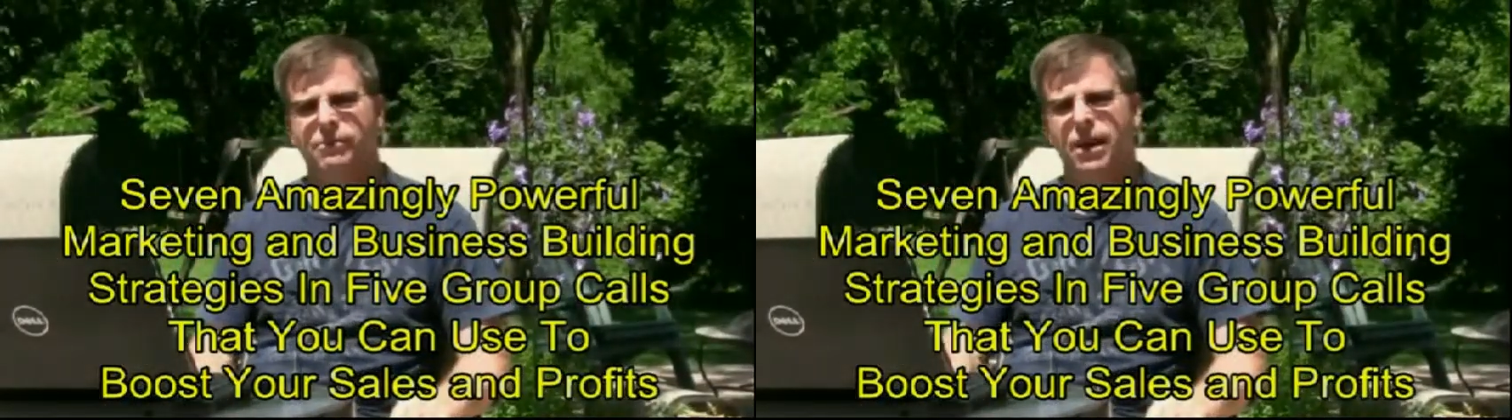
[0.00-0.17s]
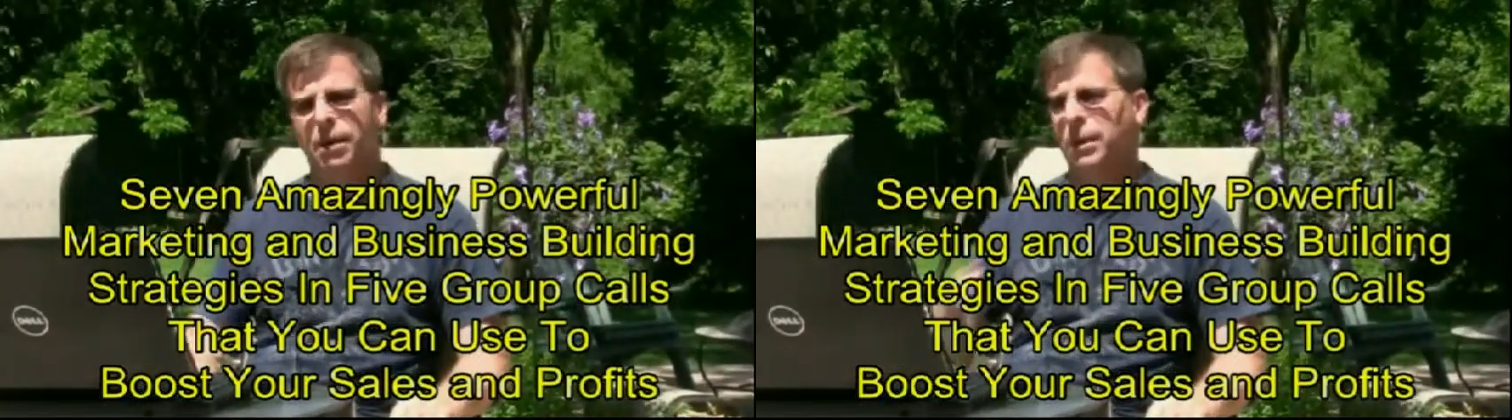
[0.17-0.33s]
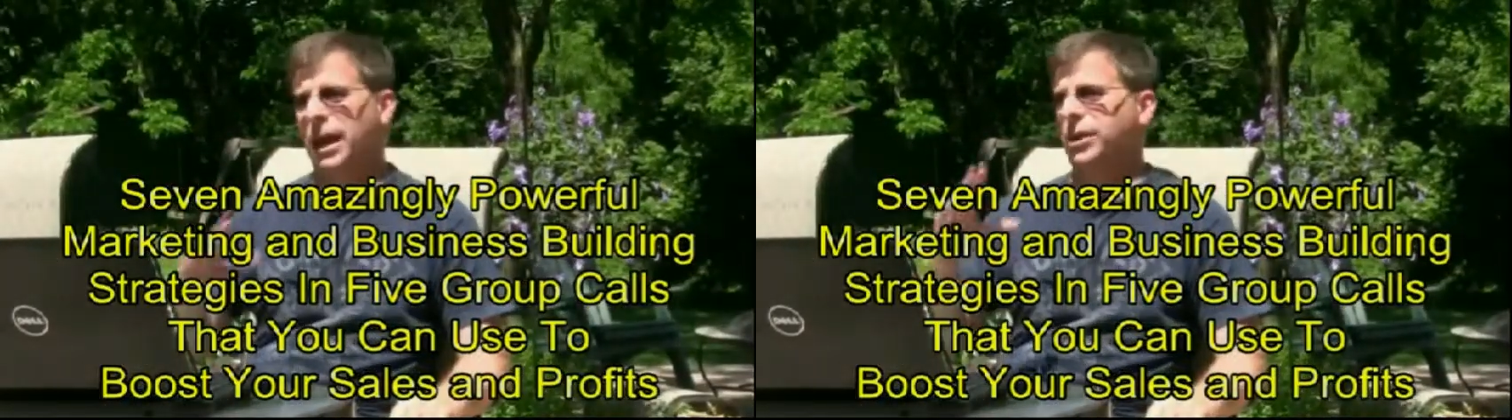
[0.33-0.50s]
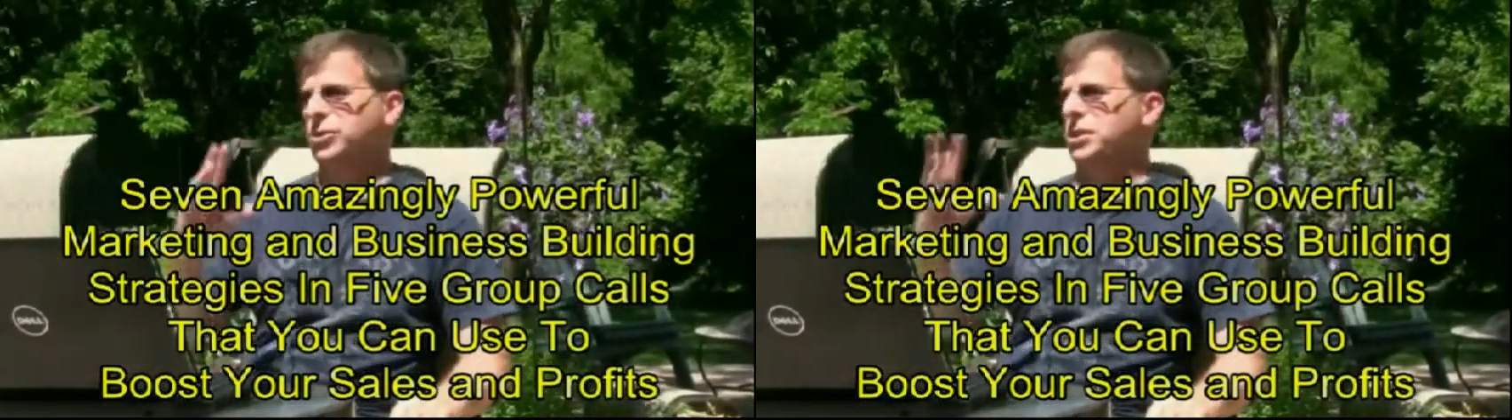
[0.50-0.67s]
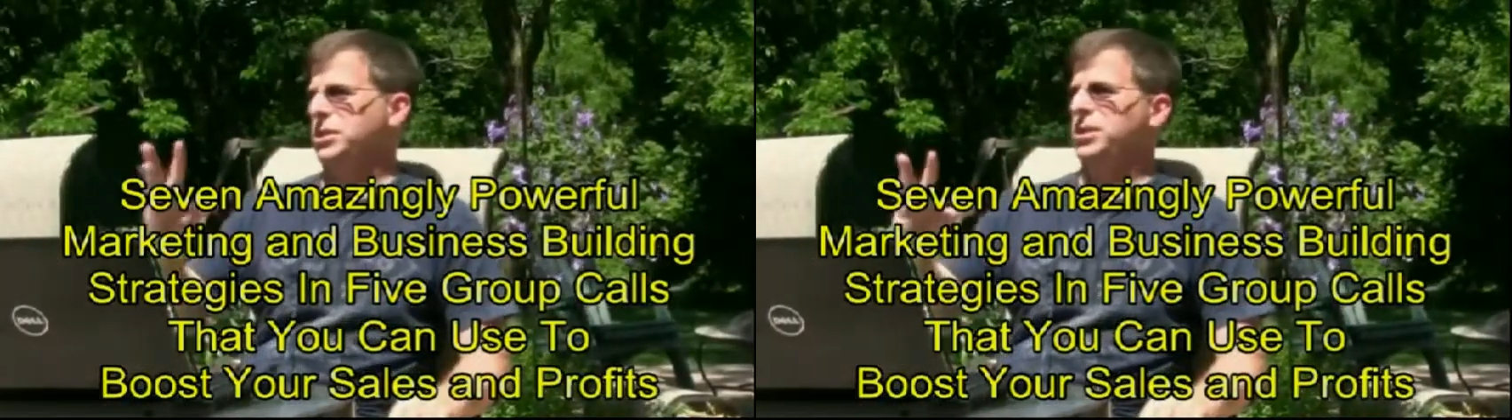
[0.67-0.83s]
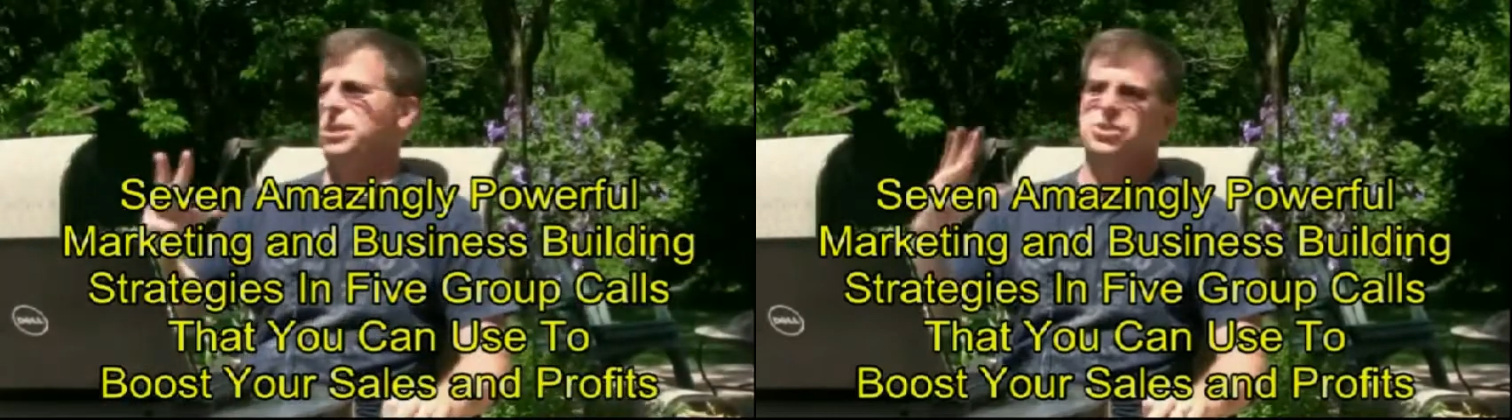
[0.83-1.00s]
I'm going to actually
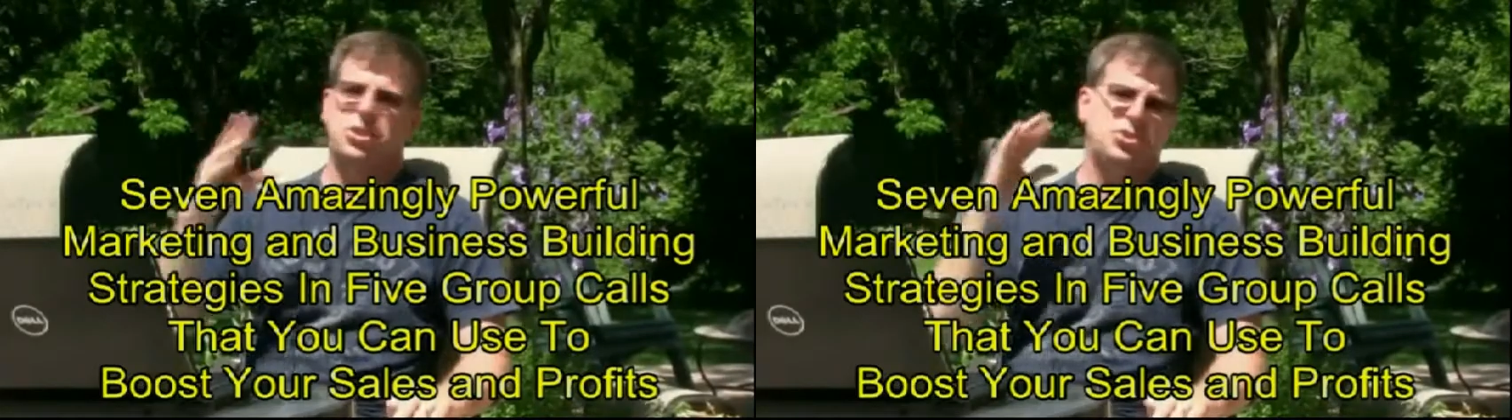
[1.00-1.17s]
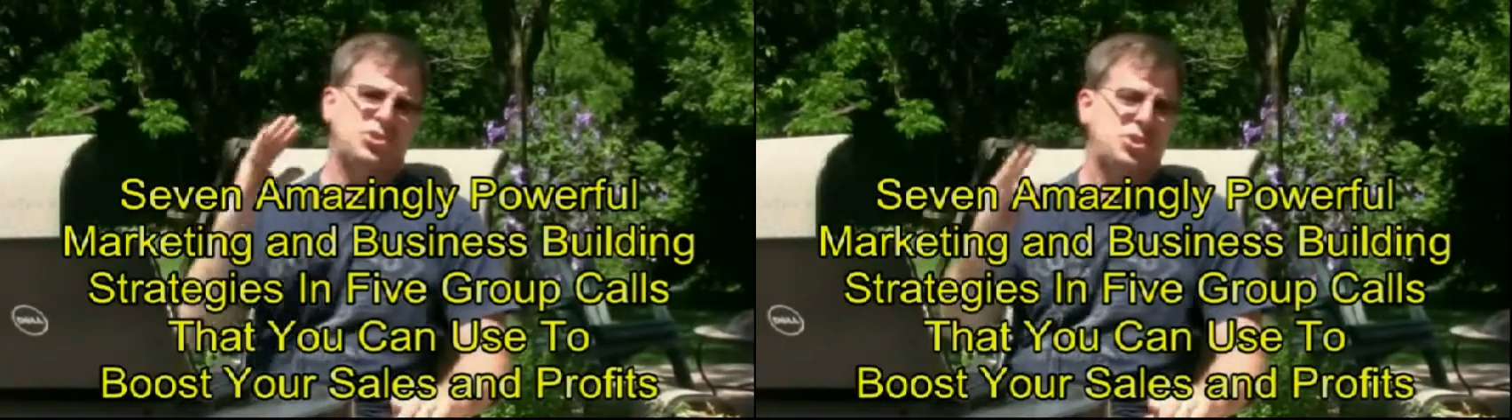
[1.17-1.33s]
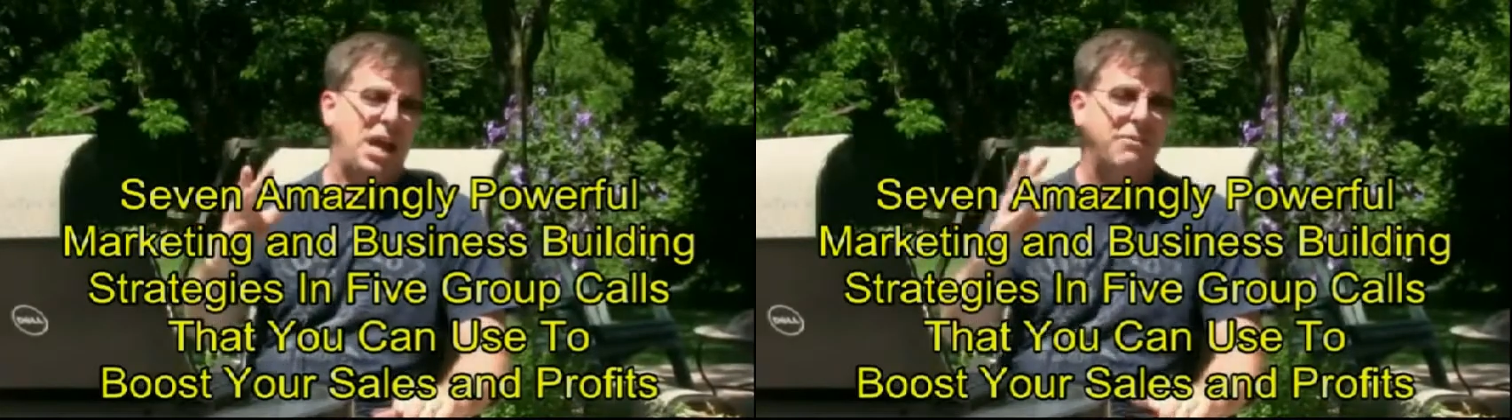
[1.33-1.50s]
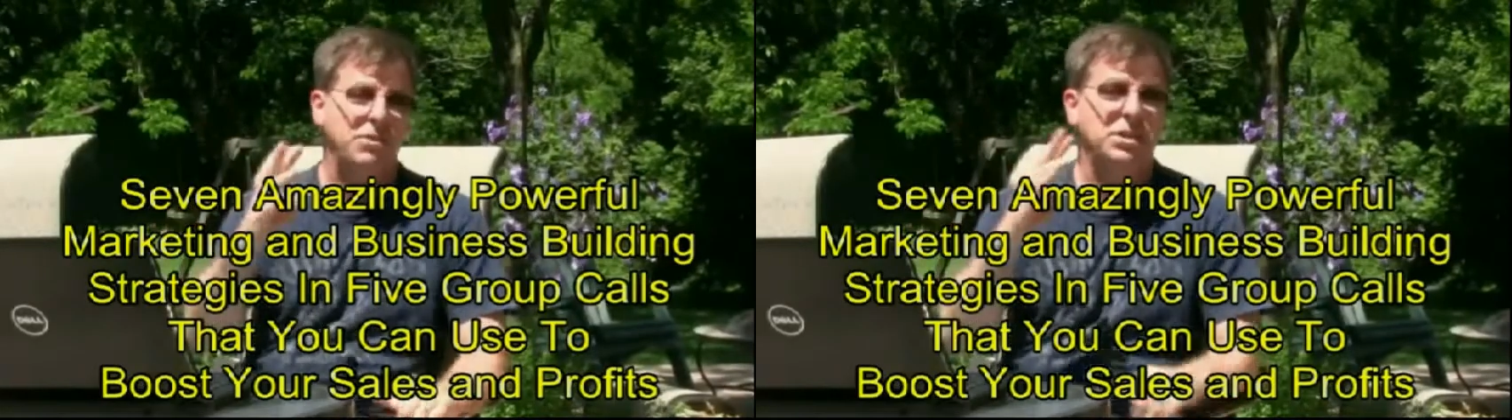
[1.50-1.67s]
teach seven